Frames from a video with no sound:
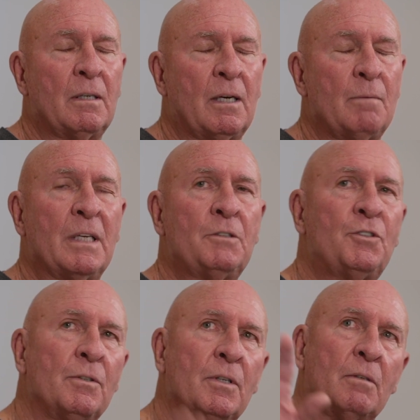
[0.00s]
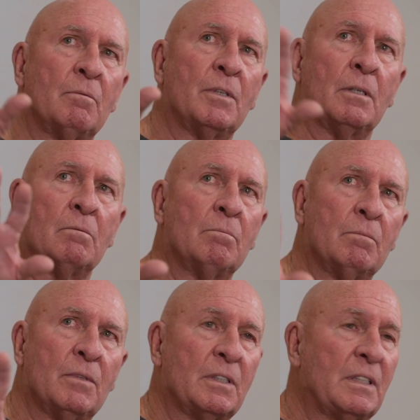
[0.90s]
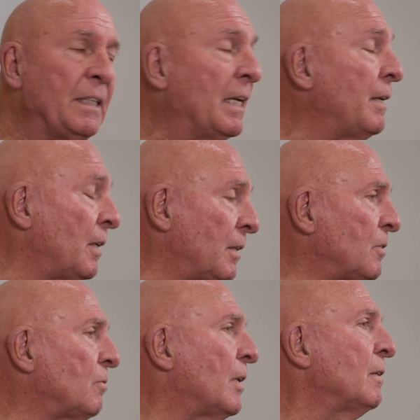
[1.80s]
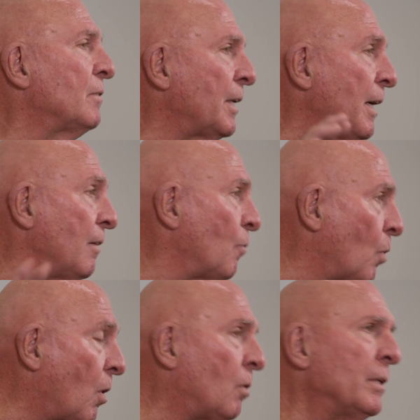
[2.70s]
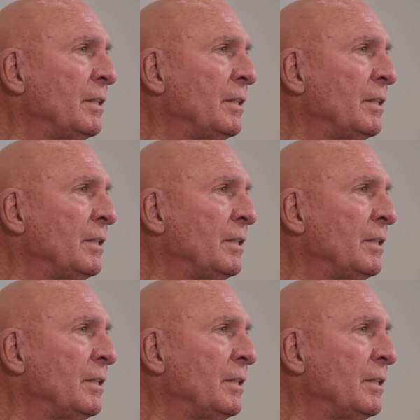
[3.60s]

I mentioned that the sienna is like the cave wall,